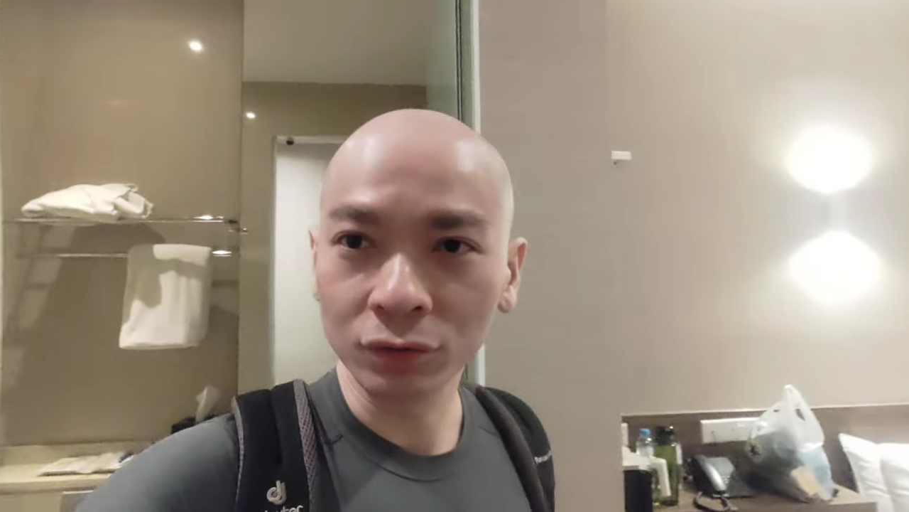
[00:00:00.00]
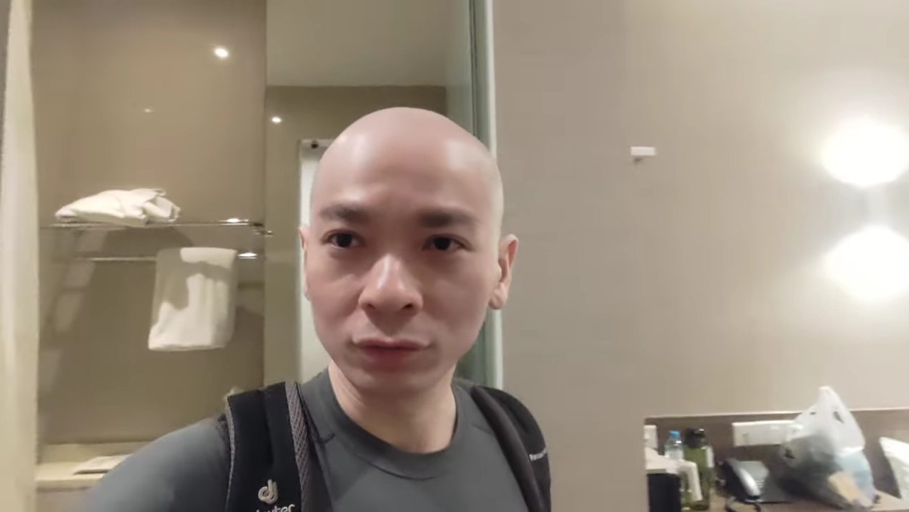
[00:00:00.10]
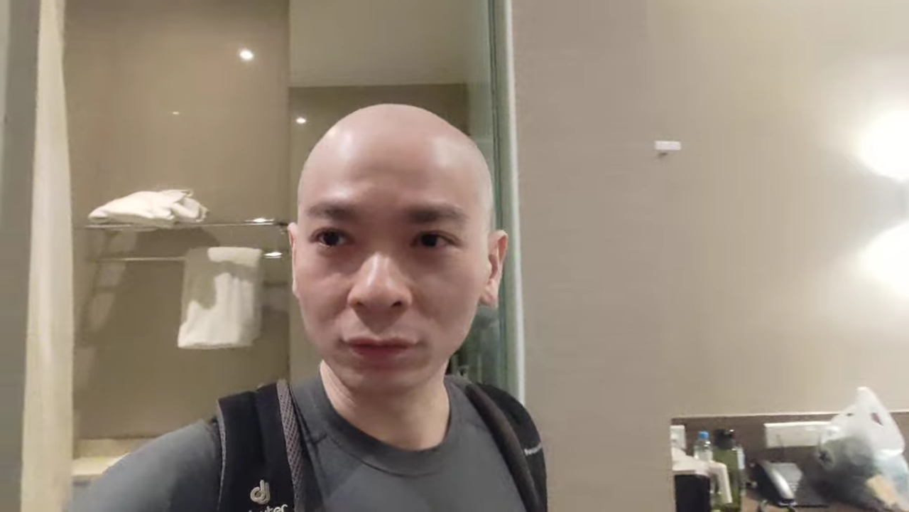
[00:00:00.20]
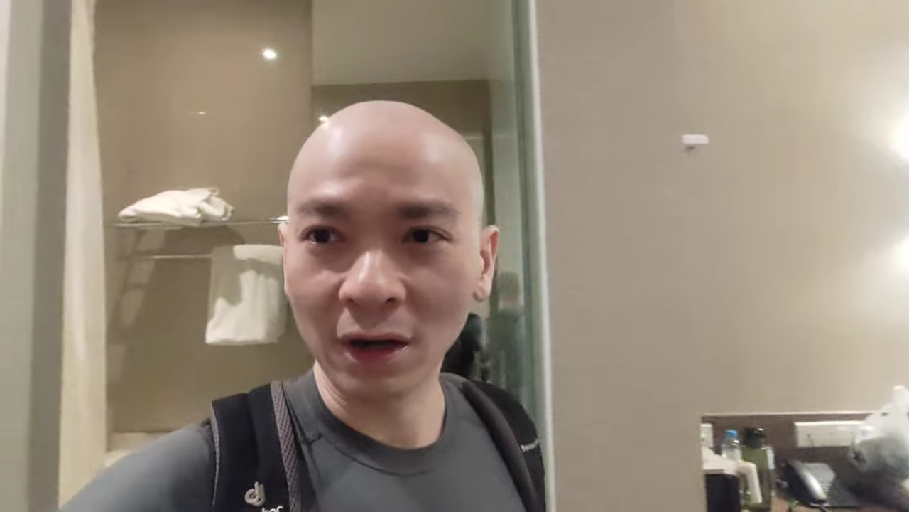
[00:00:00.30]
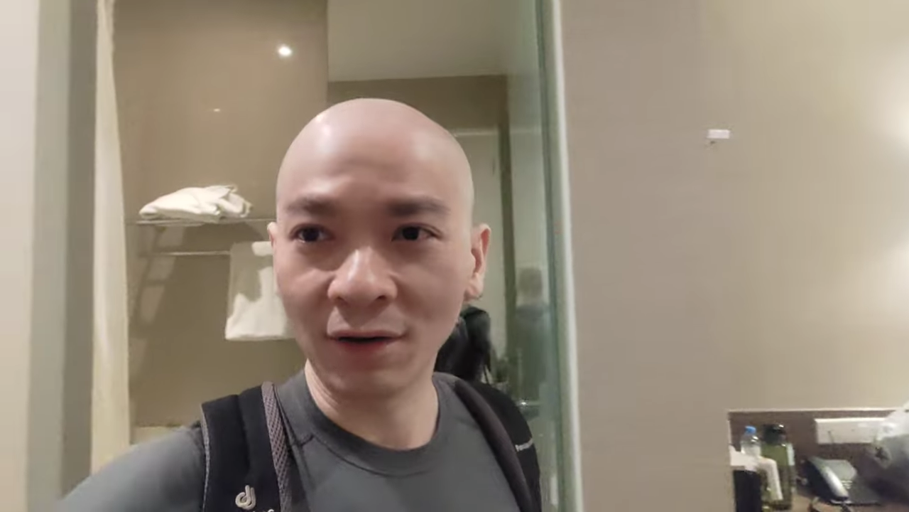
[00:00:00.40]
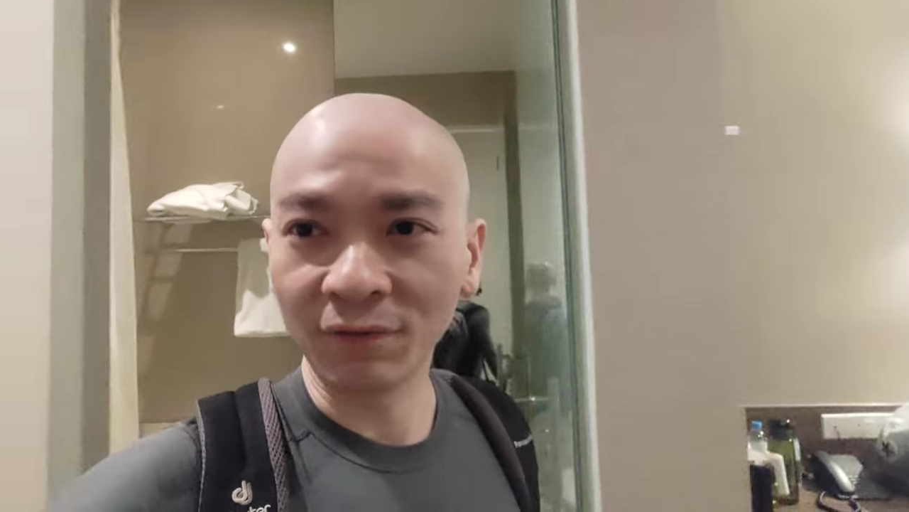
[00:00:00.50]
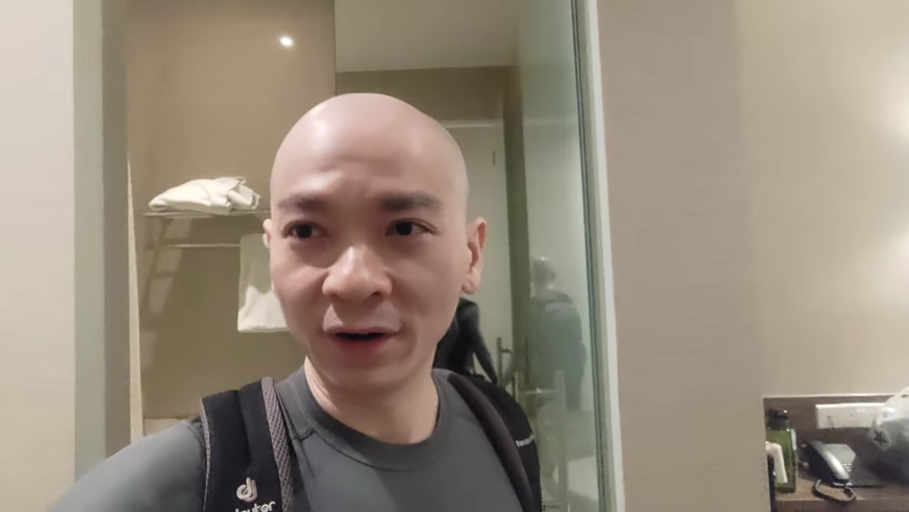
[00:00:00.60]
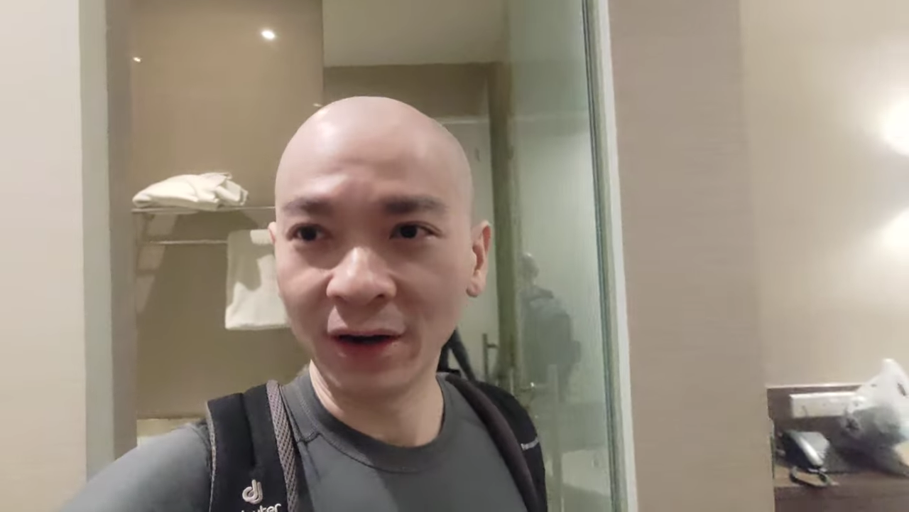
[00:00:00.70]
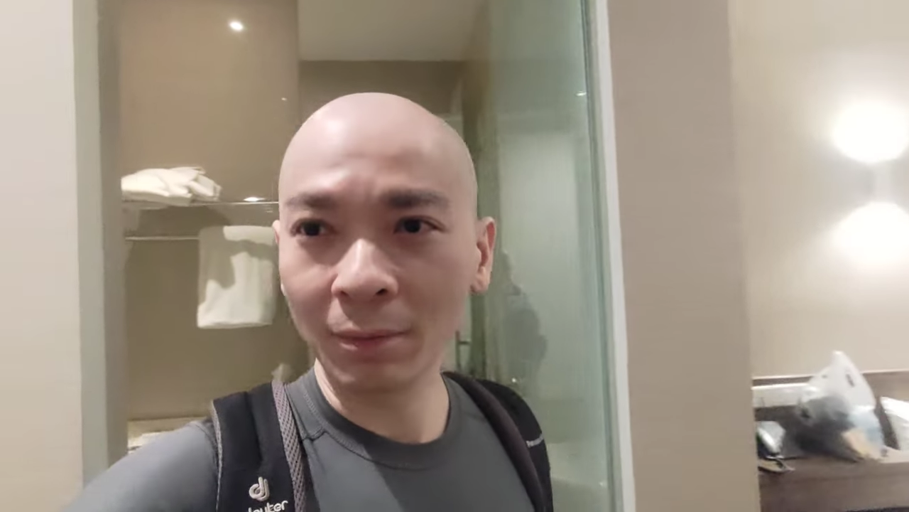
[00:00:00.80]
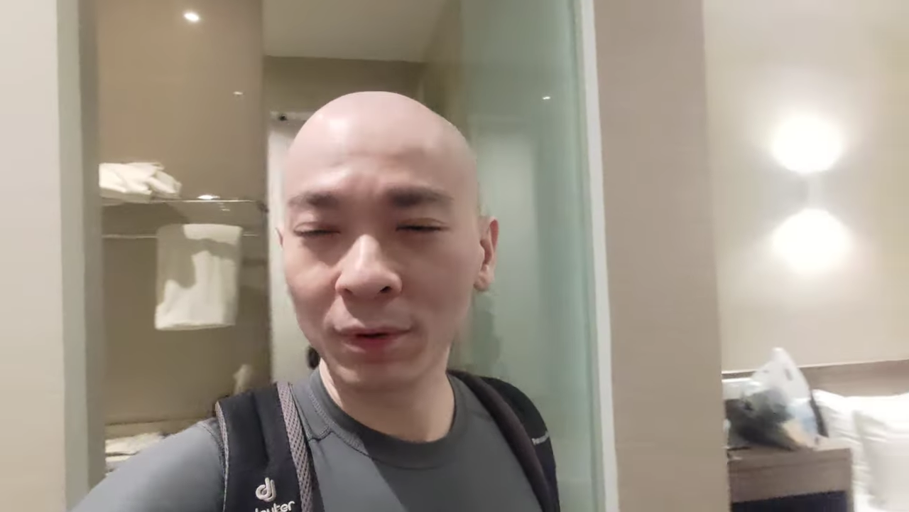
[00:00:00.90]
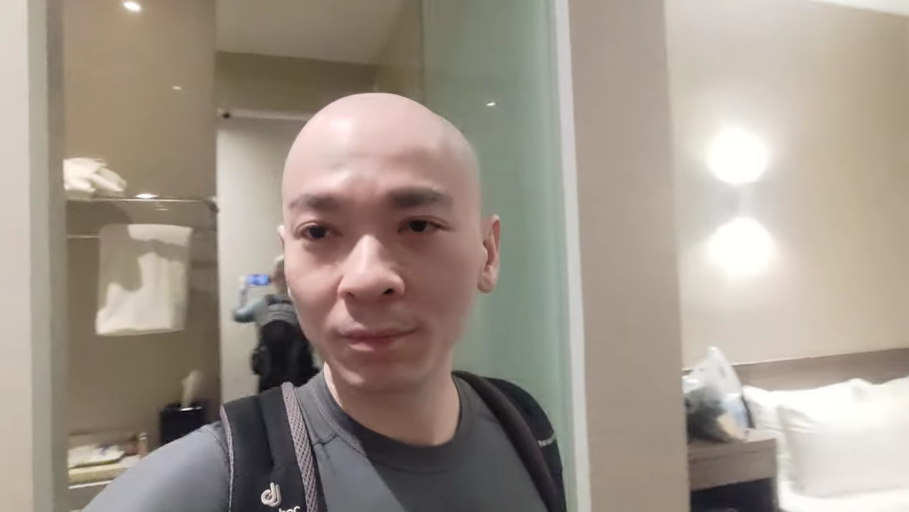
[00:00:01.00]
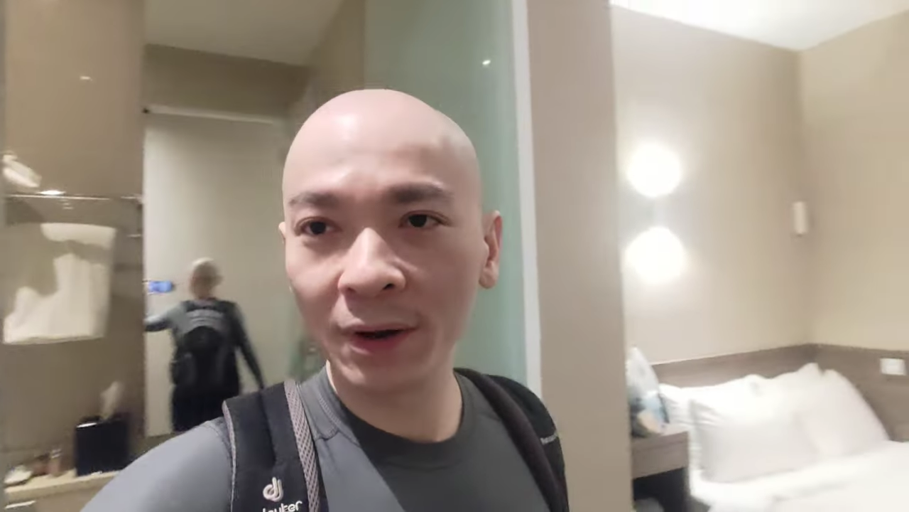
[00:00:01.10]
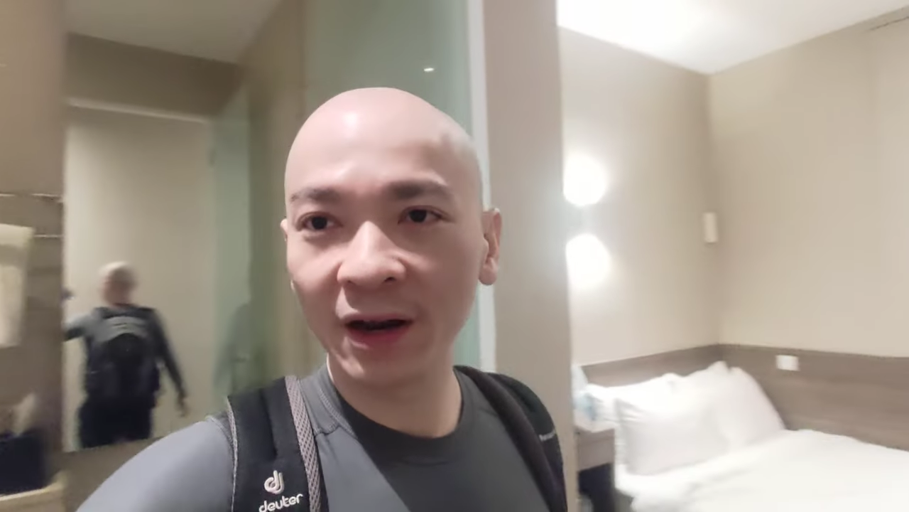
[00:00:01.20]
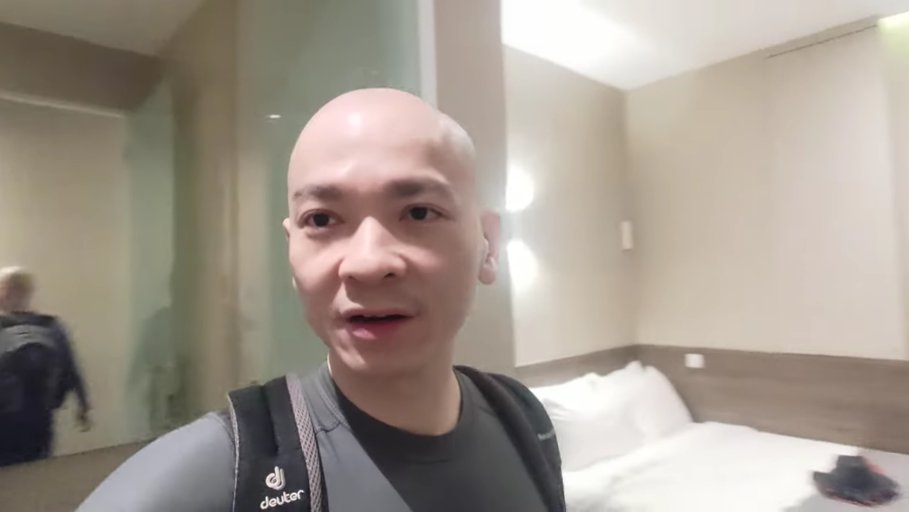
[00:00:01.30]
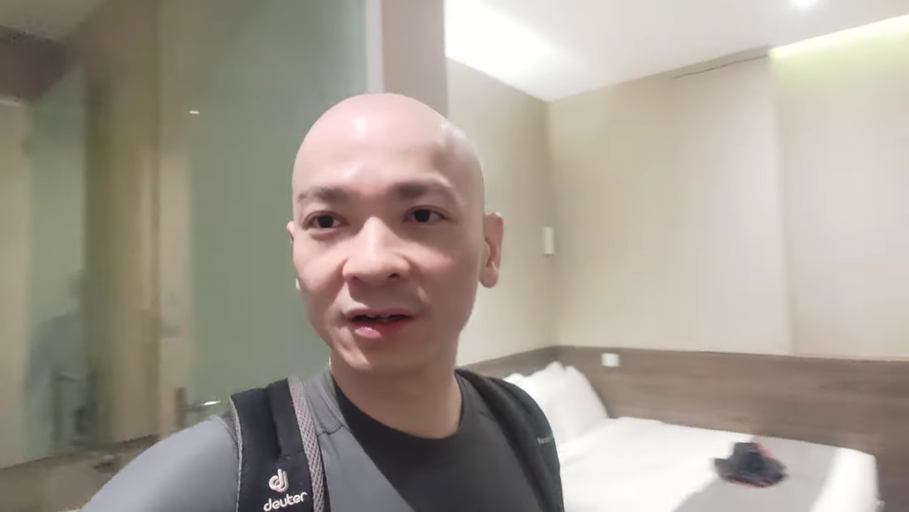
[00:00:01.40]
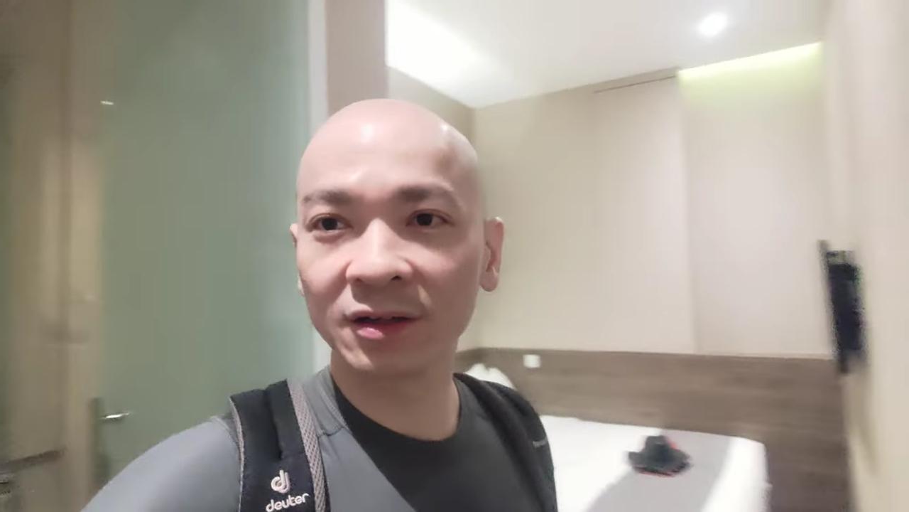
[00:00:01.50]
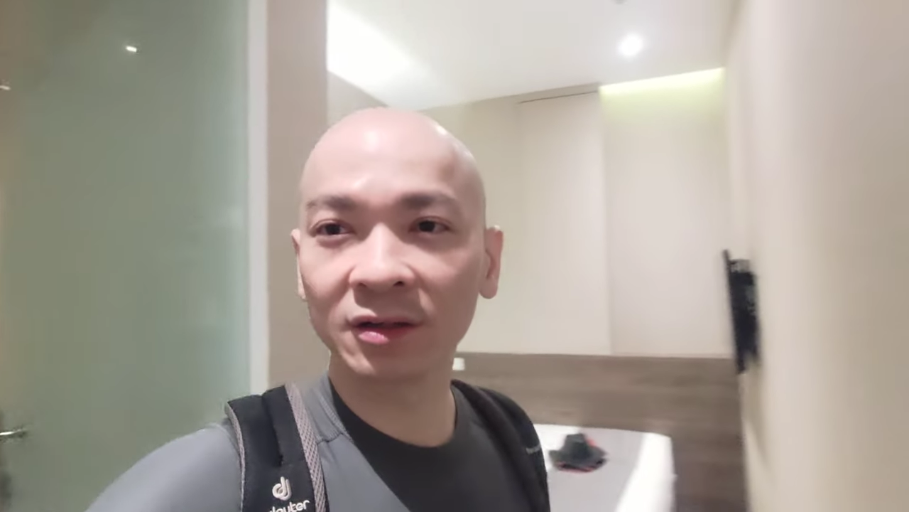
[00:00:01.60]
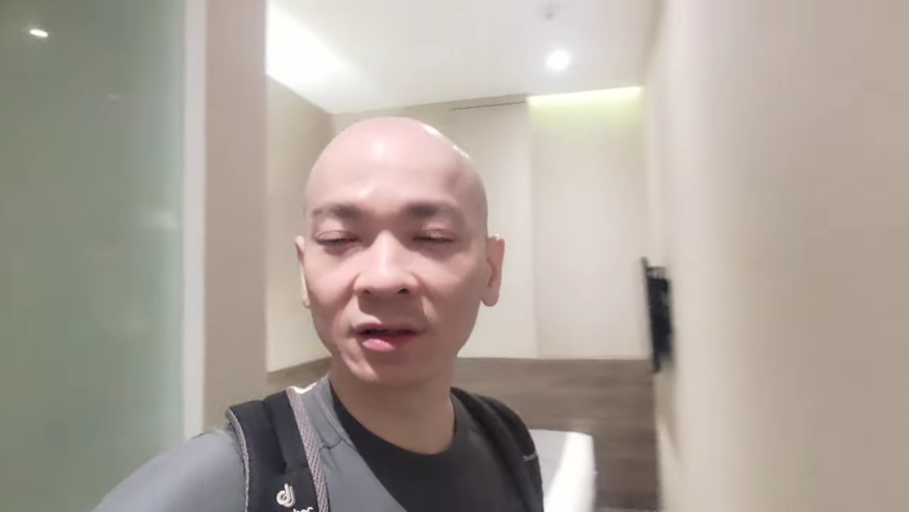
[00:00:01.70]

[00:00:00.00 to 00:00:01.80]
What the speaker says: so you have a double bed,